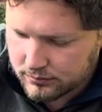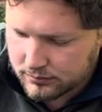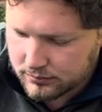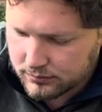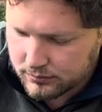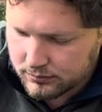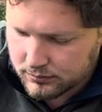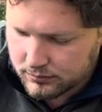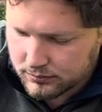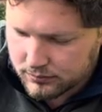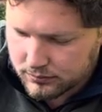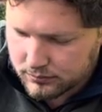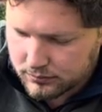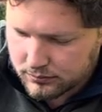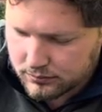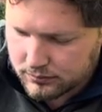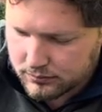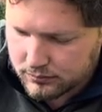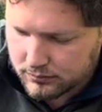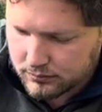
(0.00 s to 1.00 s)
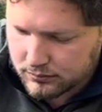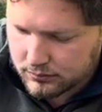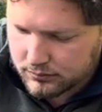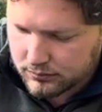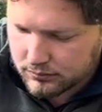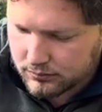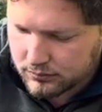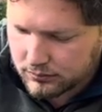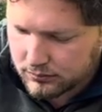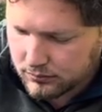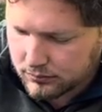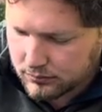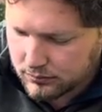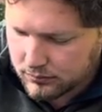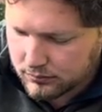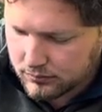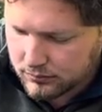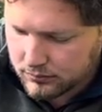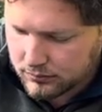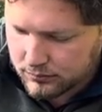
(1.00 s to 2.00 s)

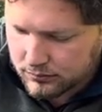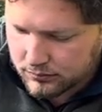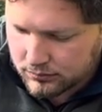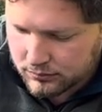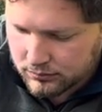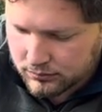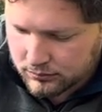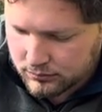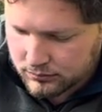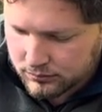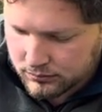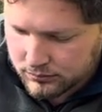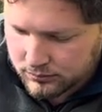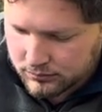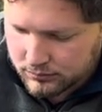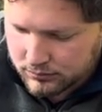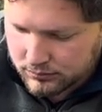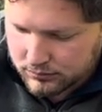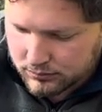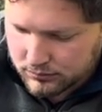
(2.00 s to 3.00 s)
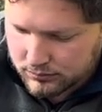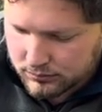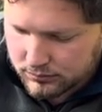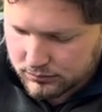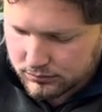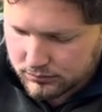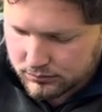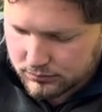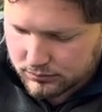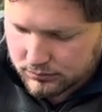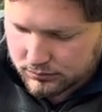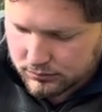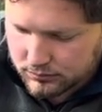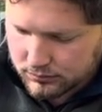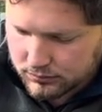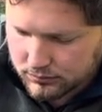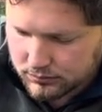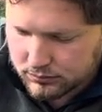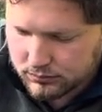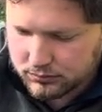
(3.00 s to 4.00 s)

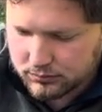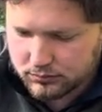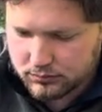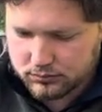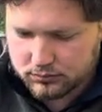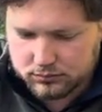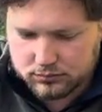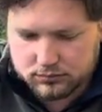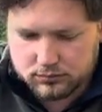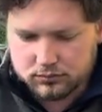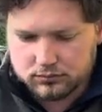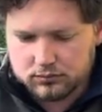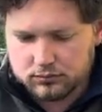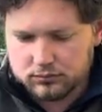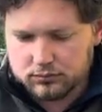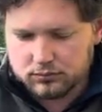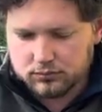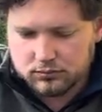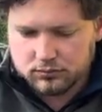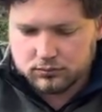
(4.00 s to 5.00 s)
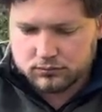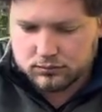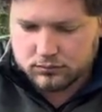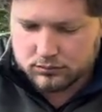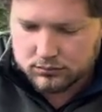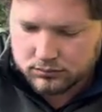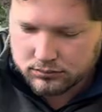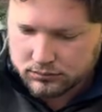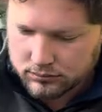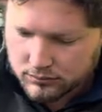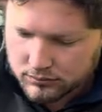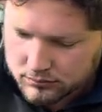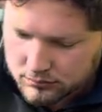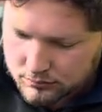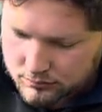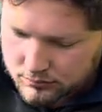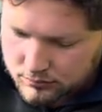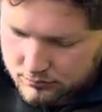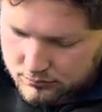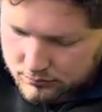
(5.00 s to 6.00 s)

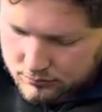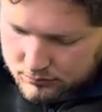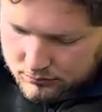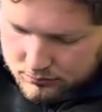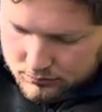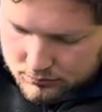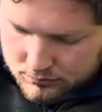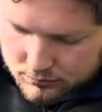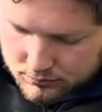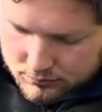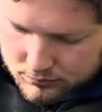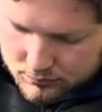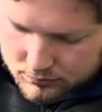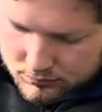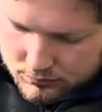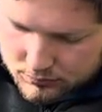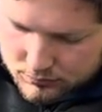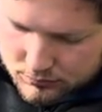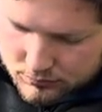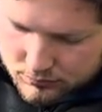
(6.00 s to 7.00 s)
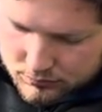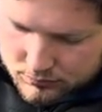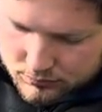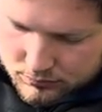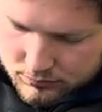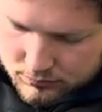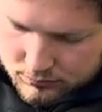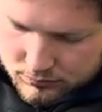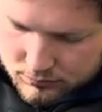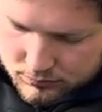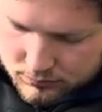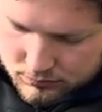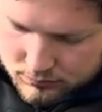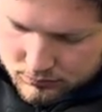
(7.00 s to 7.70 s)
No one is speaking in this clip.